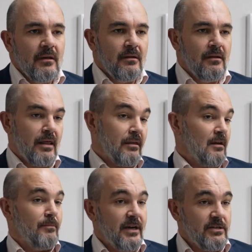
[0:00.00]
Nothing
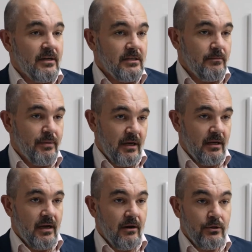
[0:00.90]
compares to actually
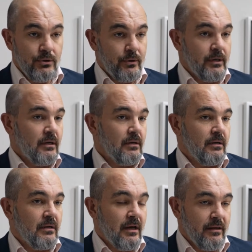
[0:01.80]
being there and doing it,
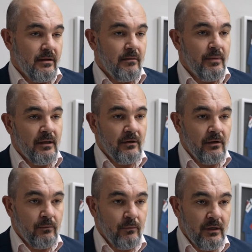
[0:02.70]
and Ethan and Bella
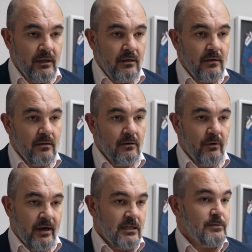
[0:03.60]
got a really
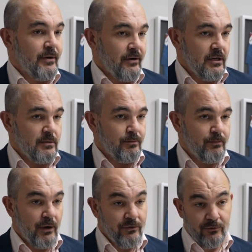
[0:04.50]
great experience
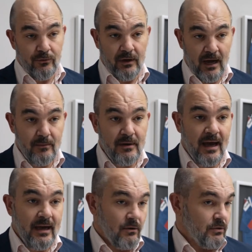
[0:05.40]
both through game
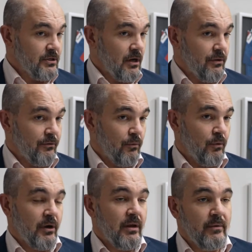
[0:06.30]
day and also through
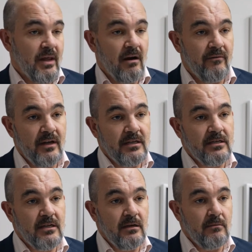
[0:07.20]
working with our events
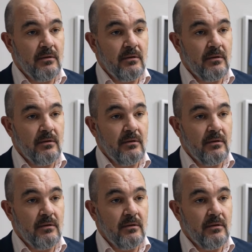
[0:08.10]
team